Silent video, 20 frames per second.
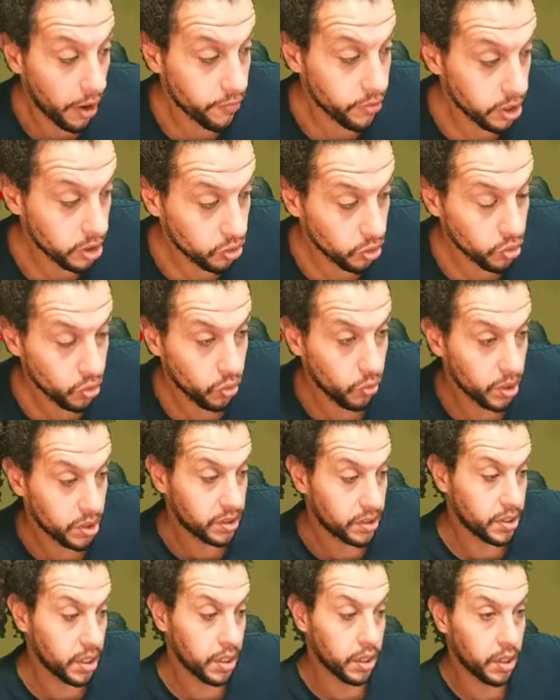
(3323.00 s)
I really don't know
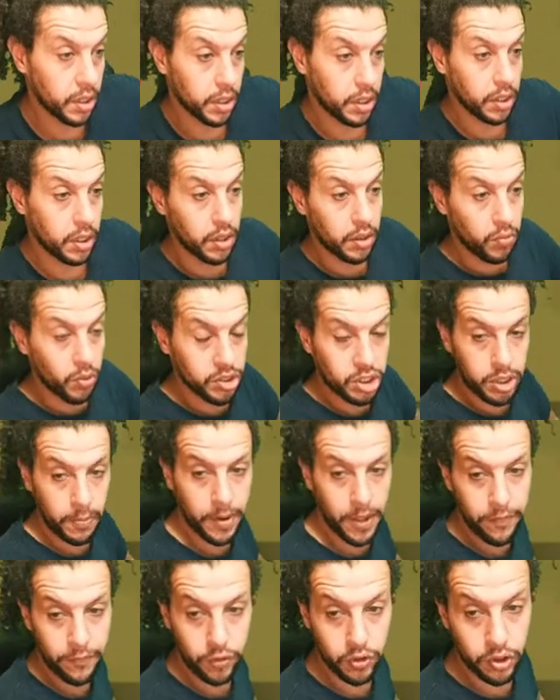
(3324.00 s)
what's the what's
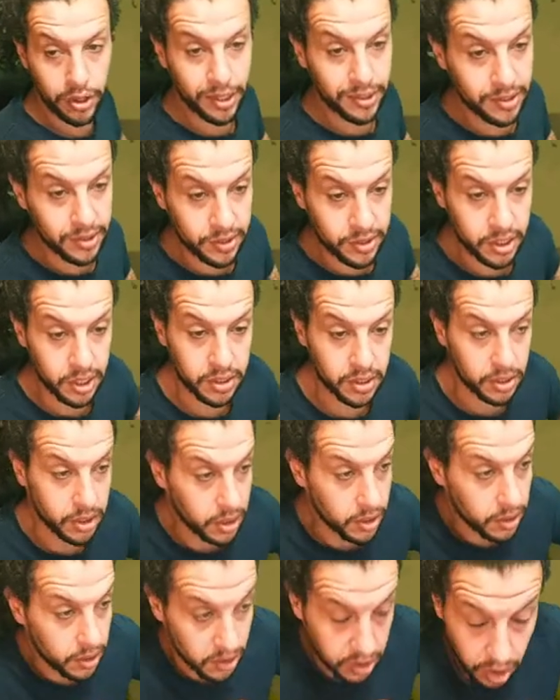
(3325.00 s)
the plan for
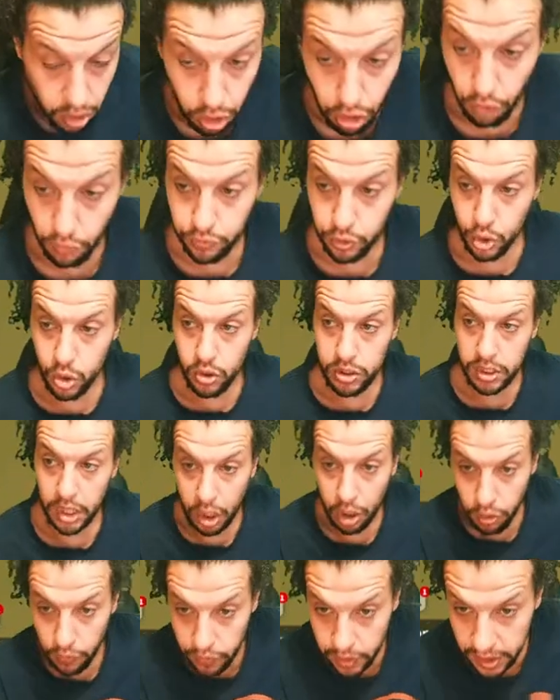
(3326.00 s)
1960. There's a lot of talks,
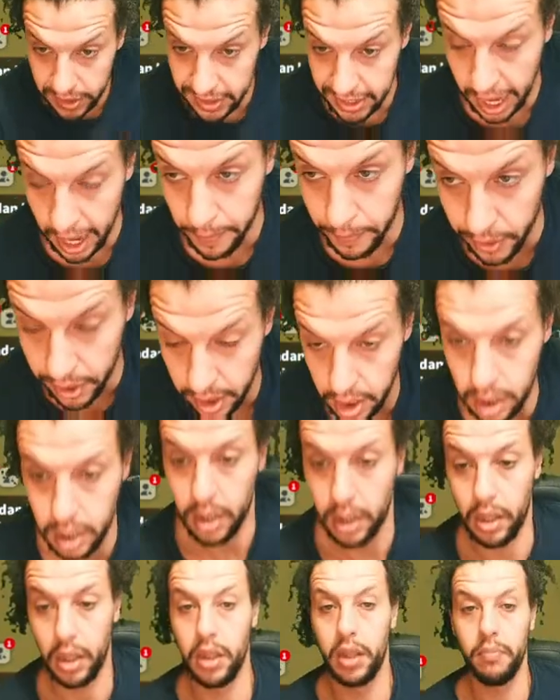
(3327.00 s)
a lot of things happening.
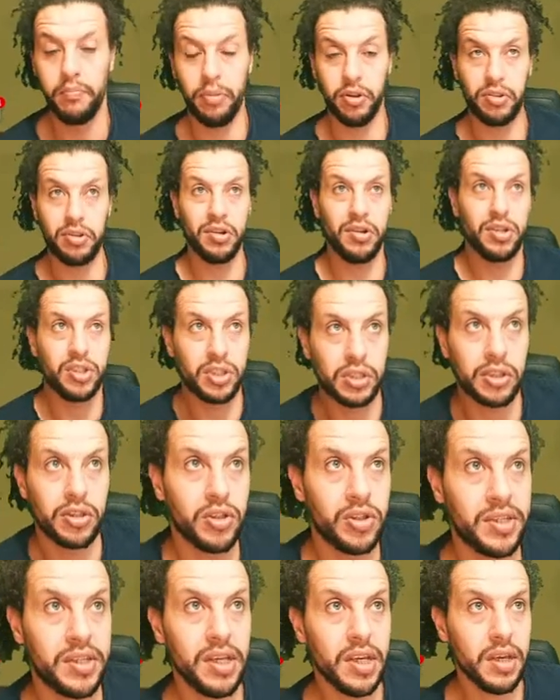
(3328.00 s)
But to,
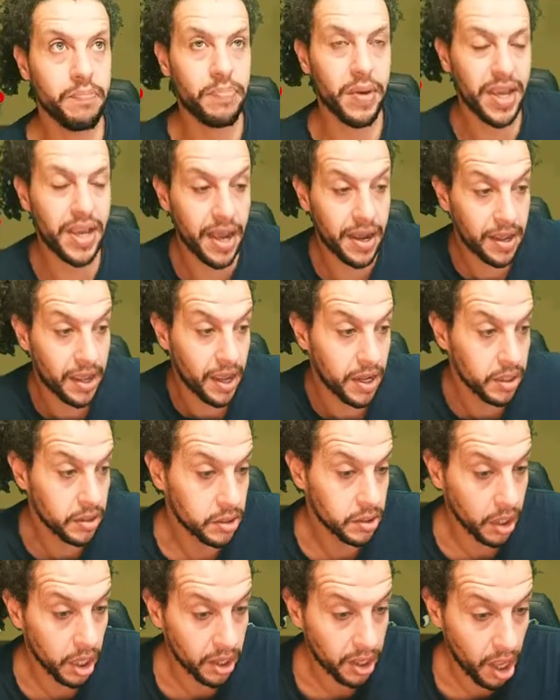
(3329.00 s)
to see big
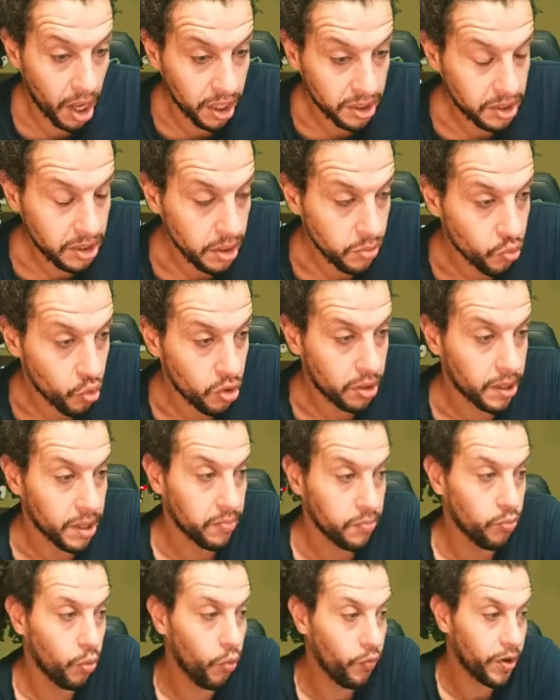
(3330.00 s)
accounts like Ati
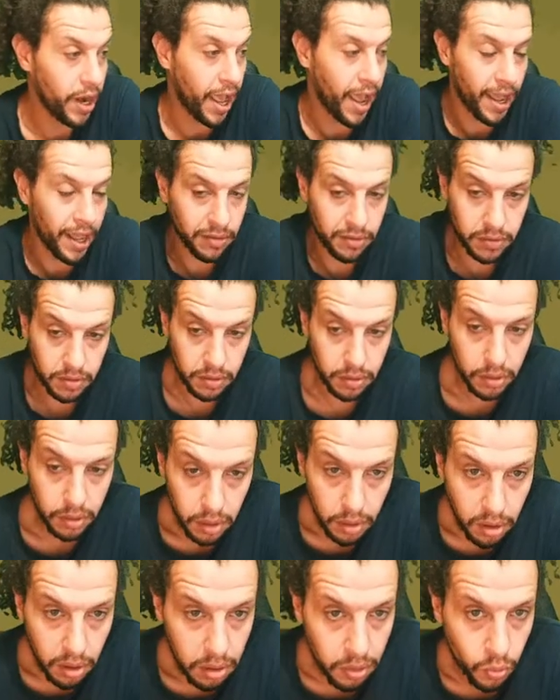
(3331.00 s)
working moving out
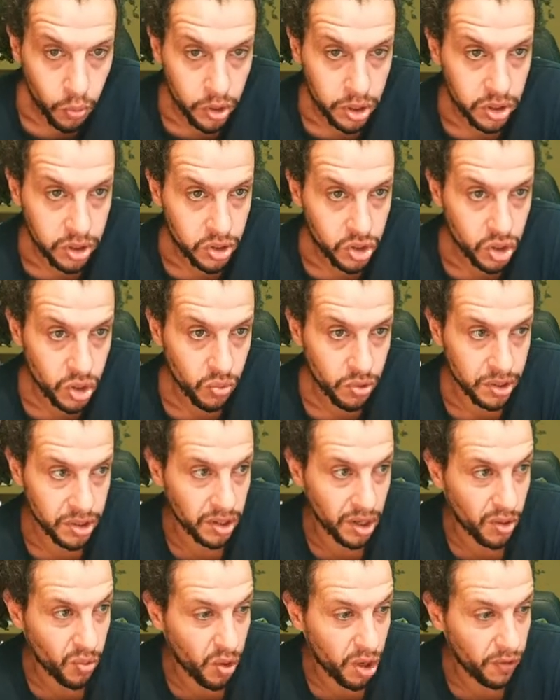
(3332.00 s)
when she
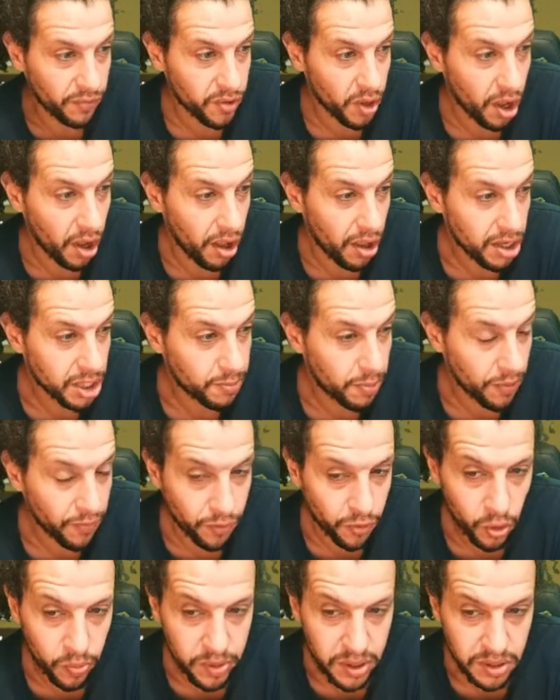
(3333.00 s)
was like one of the highest
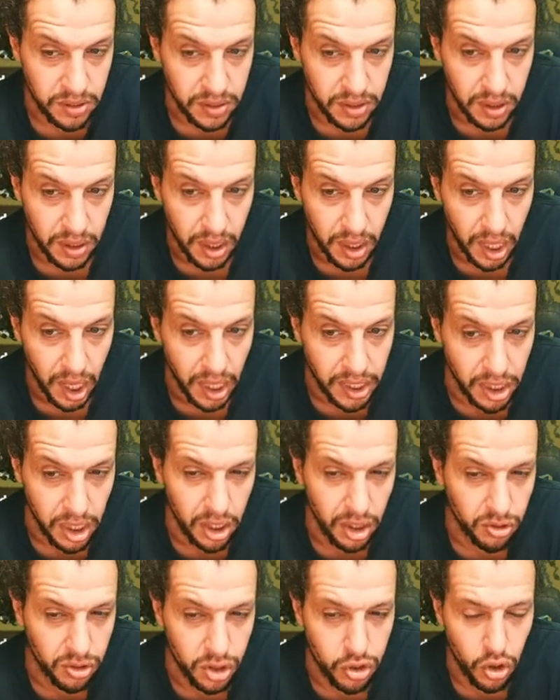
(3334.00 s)
performers.
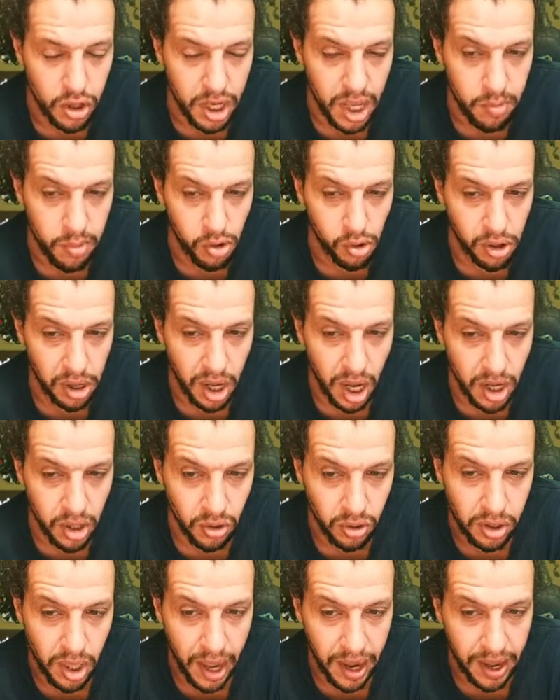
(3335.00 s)
Don't get me wrong, I
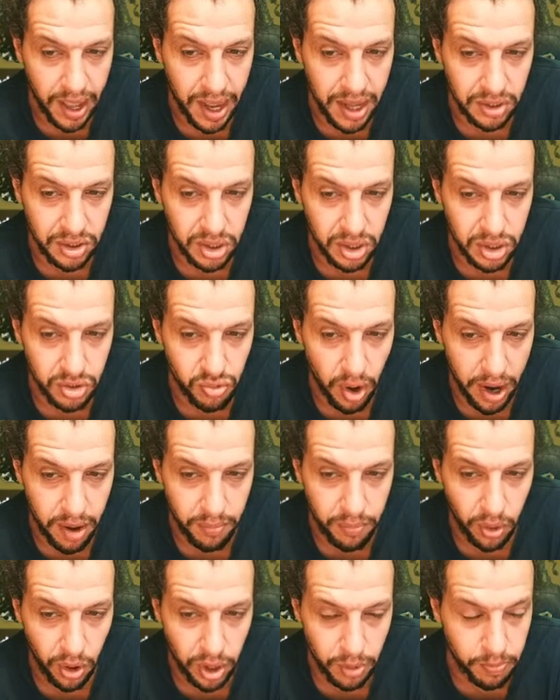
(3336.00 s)
know the account is
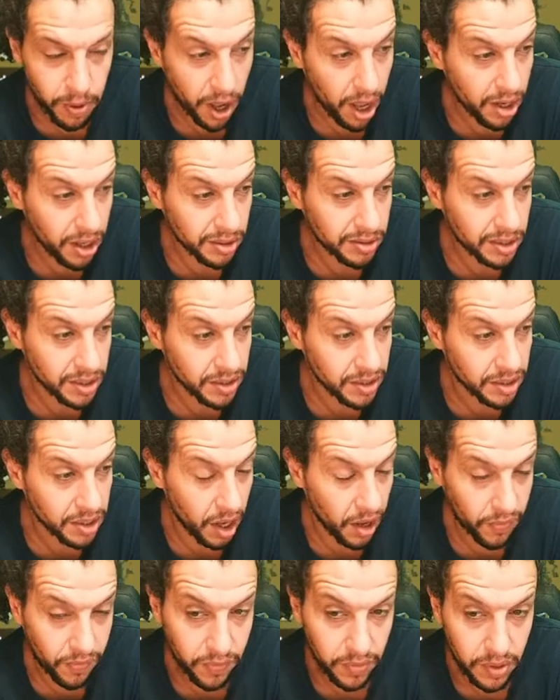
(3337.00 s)
ran by pilots and
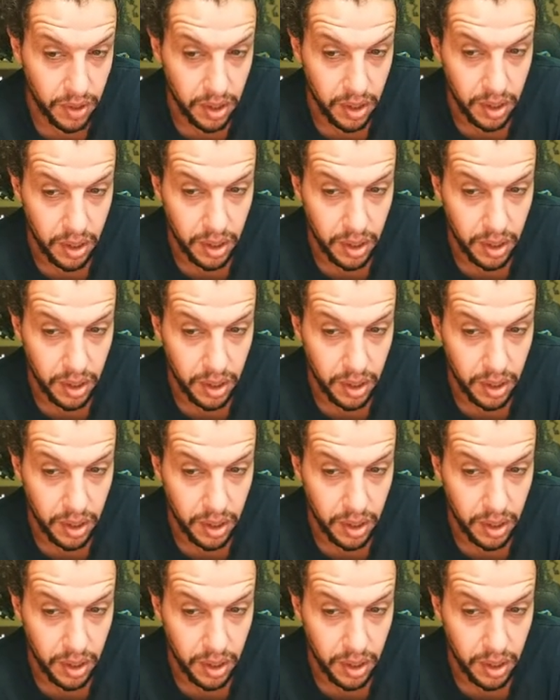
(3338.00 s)
stuff.